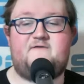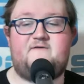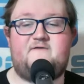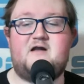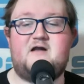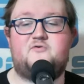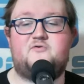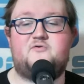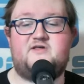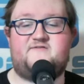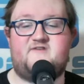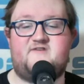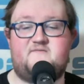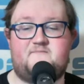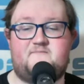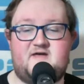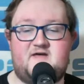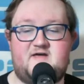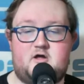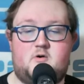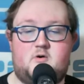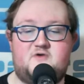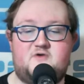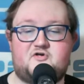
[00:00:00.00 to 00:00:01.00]
finals
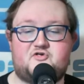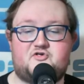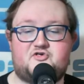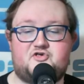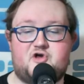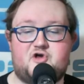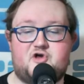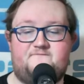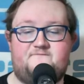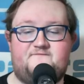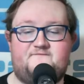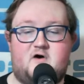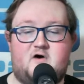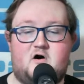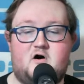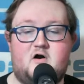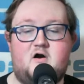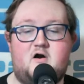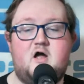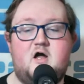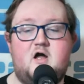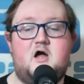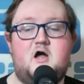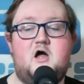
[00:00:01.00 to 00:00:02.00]
MVP. Who is it so
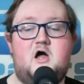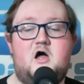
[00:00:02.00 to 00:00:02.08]
far?